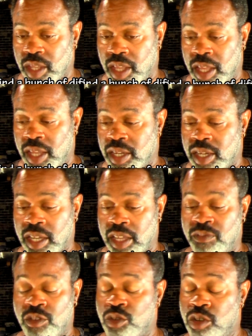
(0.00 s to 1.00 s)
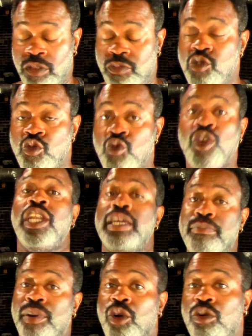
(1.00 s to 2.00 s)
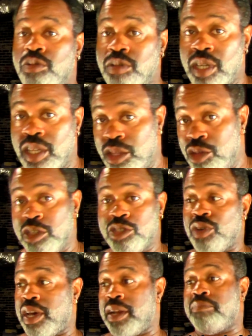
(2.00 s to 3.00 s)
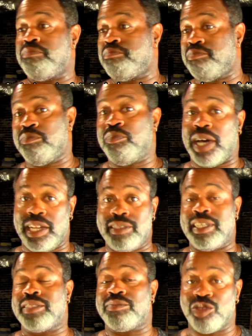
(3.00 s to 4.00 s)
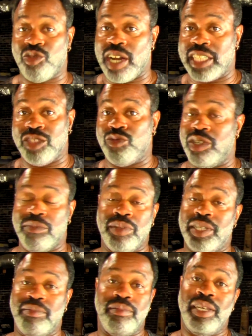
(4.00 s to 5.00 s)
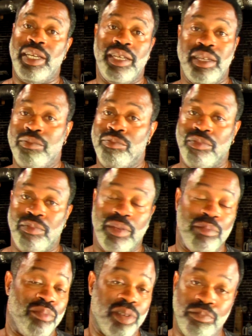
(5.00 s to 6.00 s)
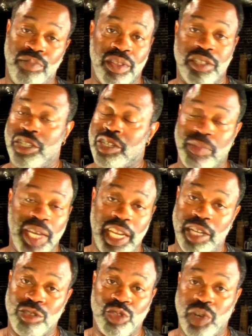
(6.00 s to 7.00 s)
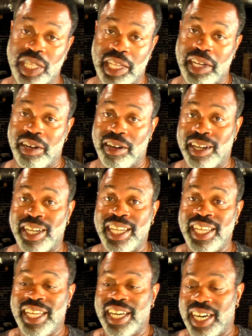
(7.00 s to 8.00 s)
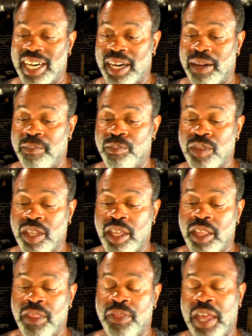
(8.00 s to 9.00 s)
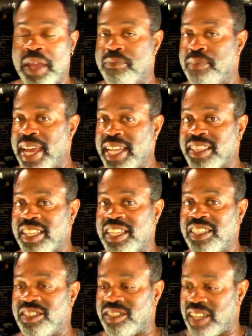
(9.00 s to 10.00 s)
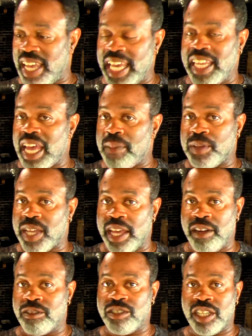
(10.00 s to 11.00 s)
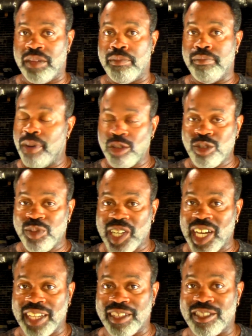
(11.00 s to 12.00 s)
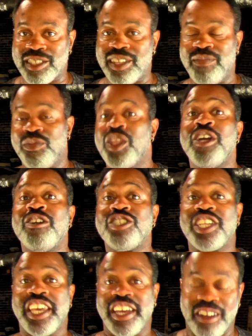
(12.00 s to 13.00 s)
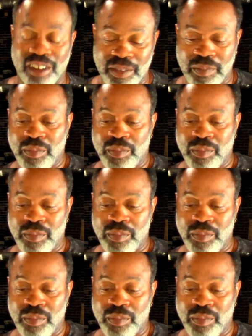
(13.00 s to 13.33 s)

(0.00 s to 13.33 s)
and if you really bold, you can try to polish out some scratches with it, but Brother Junkman ain't gonna sweat that hard. They make these hand applicators in multiple colors. Here's the kicker.